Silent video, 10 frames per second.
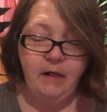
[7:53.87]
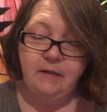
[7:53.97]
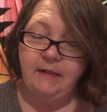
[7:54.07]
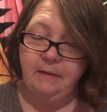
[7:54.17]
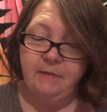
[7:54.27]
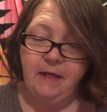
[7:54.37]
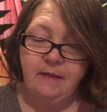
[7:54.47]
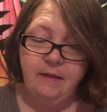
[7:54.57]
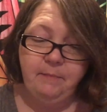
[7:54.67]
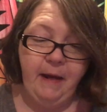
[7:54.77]
Seems
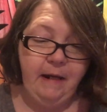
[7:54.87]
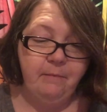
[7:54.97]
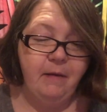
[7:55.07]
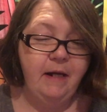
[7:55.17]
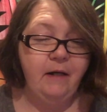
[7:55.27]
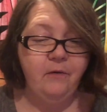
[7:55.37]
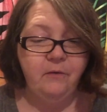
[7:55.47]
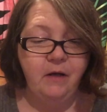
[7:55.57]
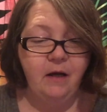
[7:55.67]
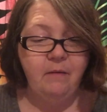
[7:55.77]
like the paint might
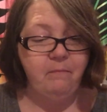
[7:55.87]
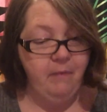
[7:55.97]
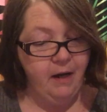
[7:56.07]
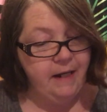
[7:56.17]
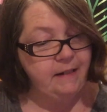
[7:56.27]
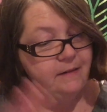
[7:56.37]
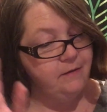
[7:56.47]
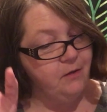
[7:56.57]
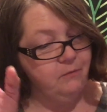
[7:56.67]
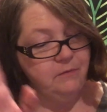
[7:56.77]
hold up. Might.
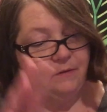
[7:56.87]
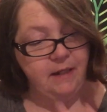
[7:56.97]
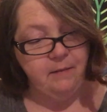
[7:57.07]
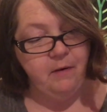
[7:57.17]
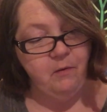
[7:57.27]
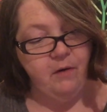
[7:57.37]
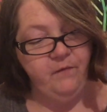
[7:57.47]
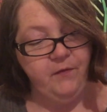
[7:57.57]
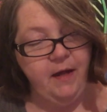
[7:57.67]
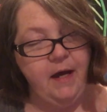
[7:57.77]
Don't take my
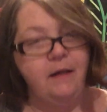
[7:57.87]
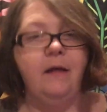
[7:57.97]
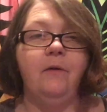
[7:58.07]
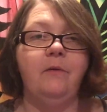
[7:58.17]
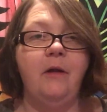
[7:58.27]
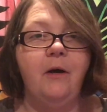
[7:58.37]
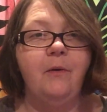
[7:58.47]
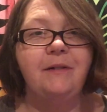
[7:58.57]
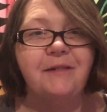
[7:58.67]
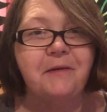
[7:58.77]
word for that. I don't
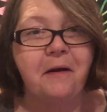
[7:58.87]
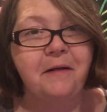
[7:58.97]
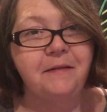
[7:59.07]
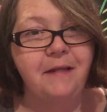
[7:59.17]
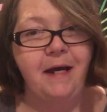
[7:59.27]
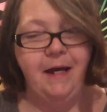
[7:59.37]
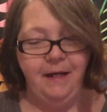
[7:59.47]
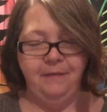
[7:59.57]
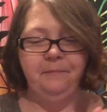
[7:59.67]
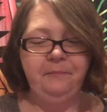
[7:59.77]
know. I just got it
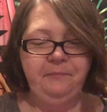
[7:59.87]
today.